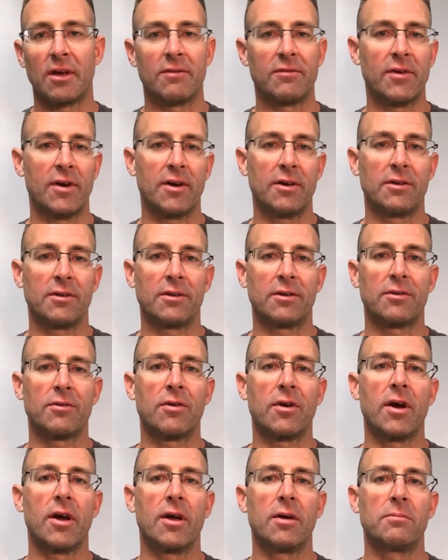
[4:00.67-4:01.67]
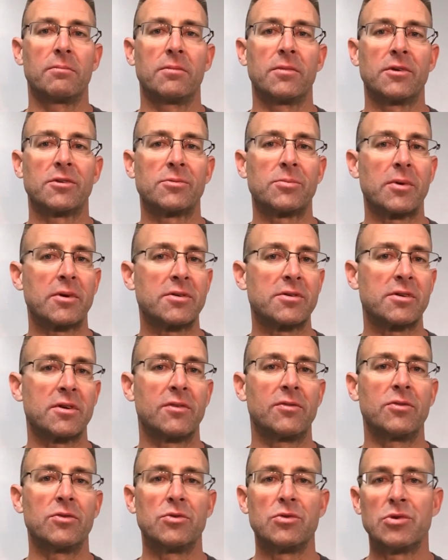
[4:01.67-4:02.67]
a violent crime, especially
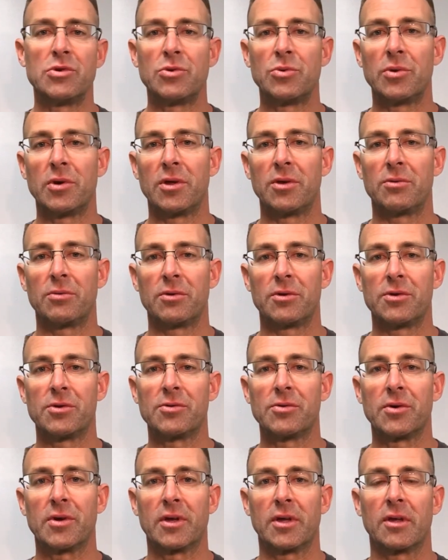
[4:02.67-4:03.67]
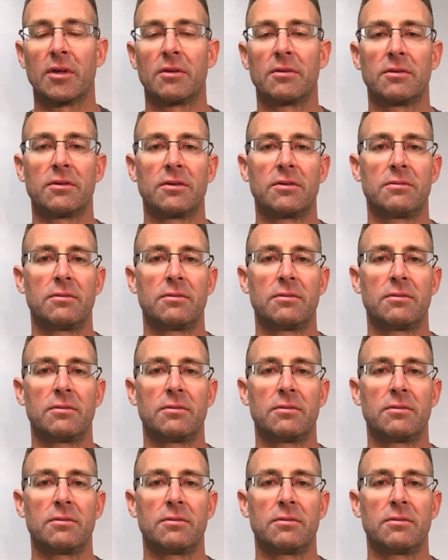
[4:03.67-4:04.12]
if you knew what you were doing,